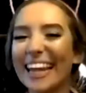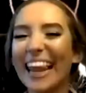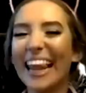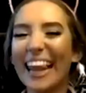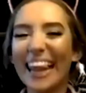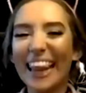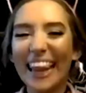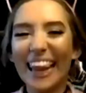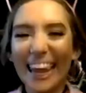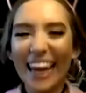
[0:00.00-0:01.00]
We have a
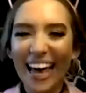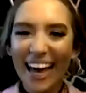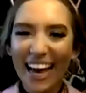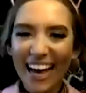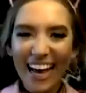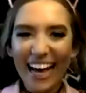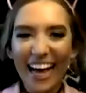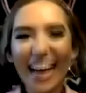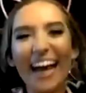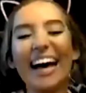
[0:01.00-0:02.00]
porn star admitting
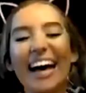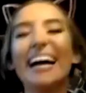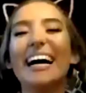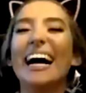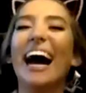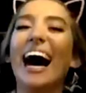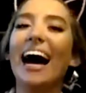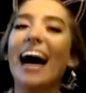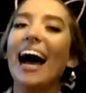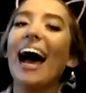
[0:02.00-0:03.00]
to puking and
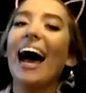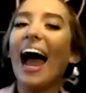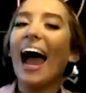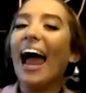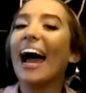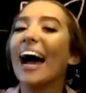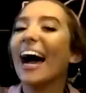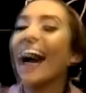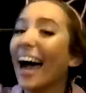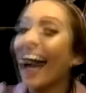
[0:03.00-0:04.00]
shitting her pants,
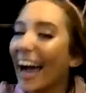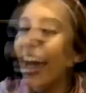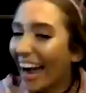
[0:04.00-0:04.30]
which, believe